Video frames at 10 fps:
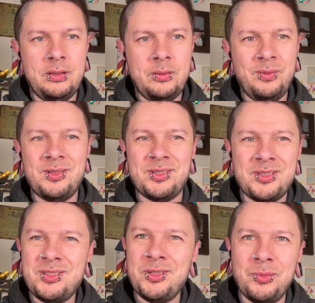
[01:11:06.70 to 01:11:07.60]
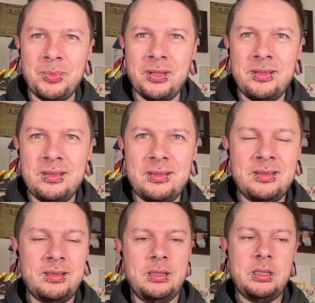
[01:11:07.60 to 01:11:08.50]
which is stupid.
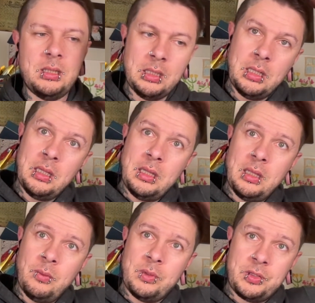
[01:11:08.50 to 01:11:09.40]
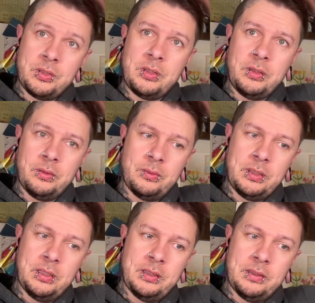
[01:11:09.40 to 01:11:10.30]
What I should do
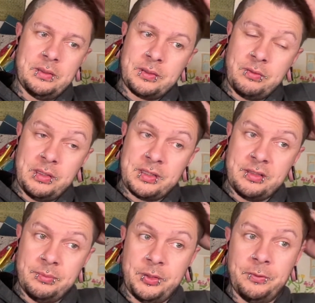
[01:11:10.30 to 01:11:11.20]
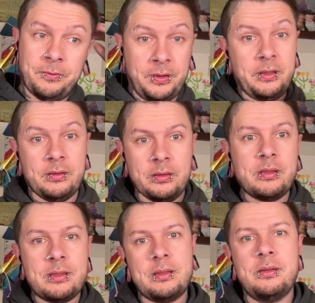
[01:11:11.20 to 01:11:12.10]
is create some new
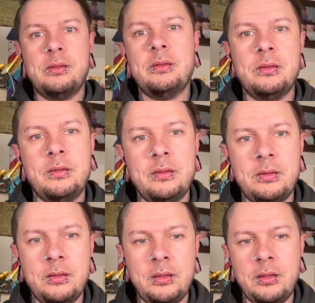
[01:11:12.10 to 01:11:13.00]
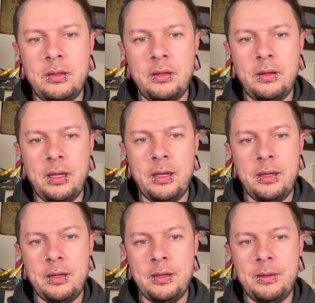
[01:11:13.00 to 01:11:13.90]
fields,
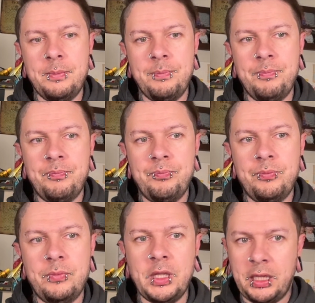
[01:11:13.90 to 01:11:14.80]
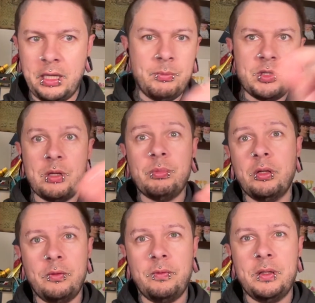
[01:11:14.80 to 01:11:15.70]
like image
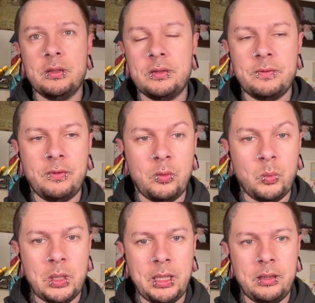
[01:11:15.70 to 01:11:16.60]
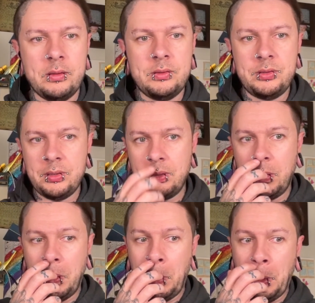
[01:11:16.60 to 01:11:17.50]
upload fields for the wires,
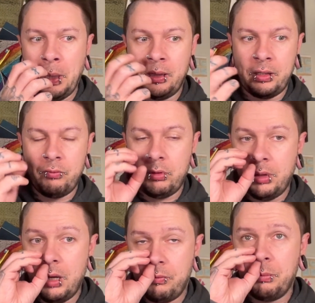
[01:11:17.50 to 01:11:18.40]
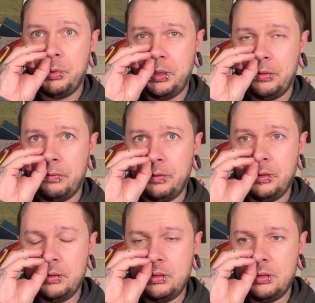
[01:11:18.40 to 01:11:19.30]
like a repeater
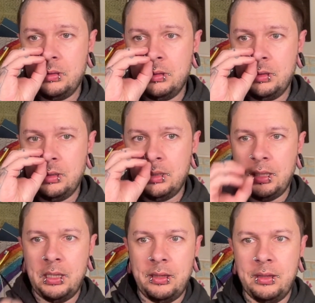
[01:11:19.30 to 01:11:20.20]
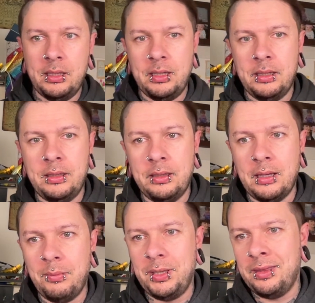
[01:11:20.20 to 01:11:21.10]
field. And then, I
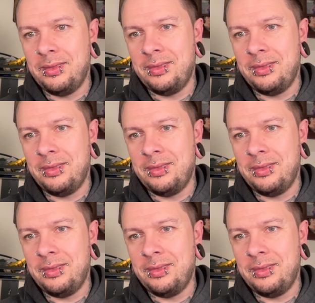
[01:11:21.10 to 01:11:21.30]
mean,